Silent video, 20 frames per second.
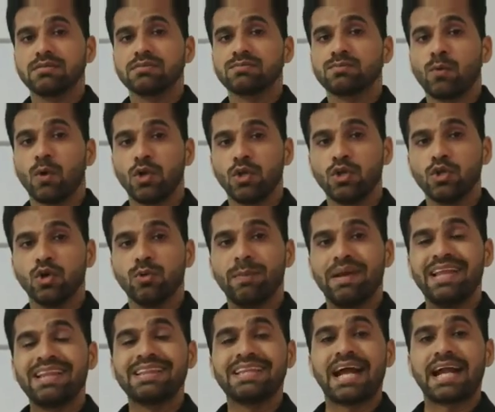
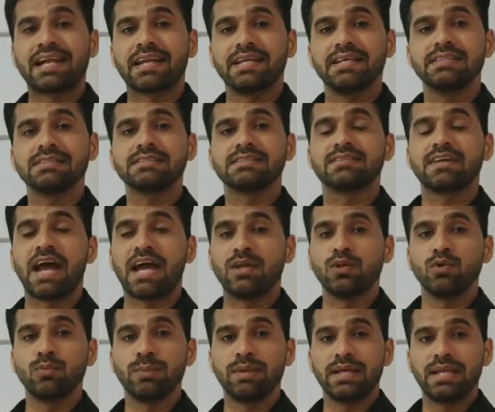polynomial, that is
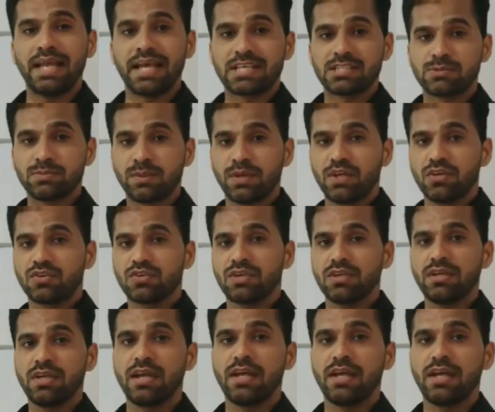trinomial expression,